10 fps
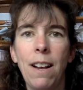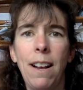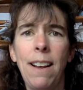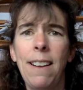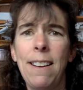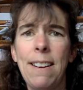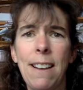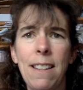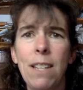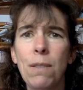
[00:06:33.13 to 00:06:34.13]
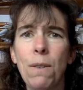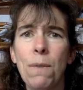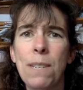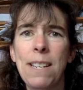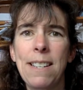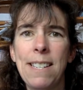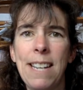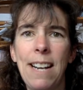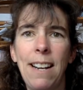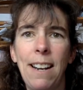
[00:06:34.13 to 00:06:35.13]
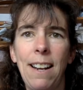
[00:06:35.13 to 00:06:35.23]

And this one was an estate,